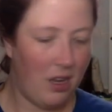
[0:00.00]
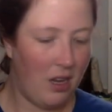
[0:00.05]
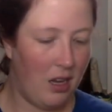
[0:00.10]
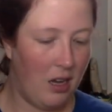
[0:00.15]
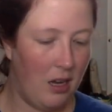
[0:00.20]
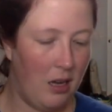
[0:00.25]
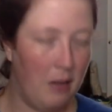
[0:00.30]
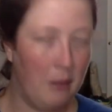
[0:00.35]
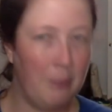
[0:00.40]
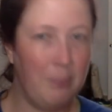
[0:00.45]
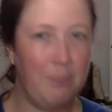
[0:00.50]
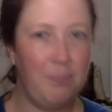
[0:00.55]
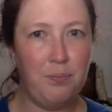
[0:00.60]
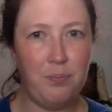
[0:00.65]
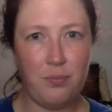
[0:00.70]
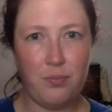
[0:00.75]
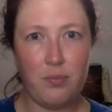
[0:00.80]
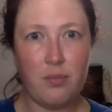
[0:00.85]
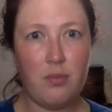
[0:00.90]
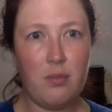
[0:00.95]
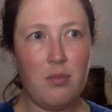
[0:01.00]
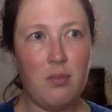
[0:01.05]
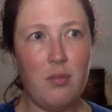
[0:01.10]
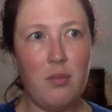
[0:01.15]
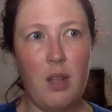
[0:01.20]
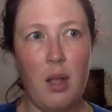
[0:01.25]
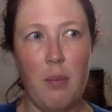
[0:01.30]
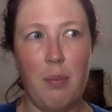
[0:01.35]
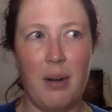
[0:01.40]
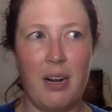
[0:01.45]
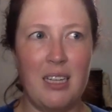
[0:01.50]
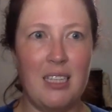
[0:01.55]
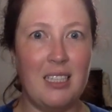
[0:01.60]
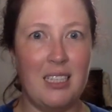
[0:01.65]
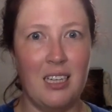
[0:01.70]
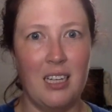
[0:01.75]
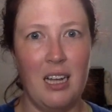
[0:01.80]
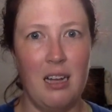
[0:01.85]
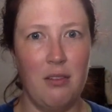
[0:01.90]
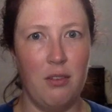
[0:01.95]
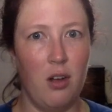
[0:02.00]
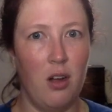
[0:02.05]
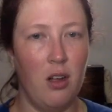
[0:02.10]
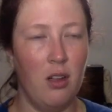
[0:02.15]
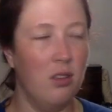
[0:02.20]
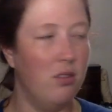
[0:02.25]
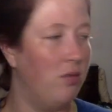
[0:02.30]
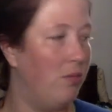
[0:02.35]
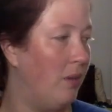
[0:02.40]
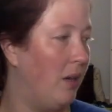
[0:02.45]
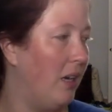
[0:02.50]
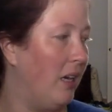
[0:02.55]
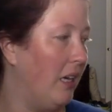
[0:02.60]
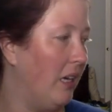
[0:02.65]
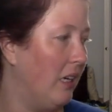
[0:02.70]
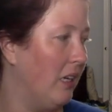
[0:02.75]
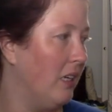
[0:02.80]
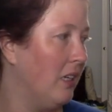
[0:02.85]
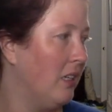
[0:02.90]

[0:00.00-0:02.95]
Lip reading: but I still have all of my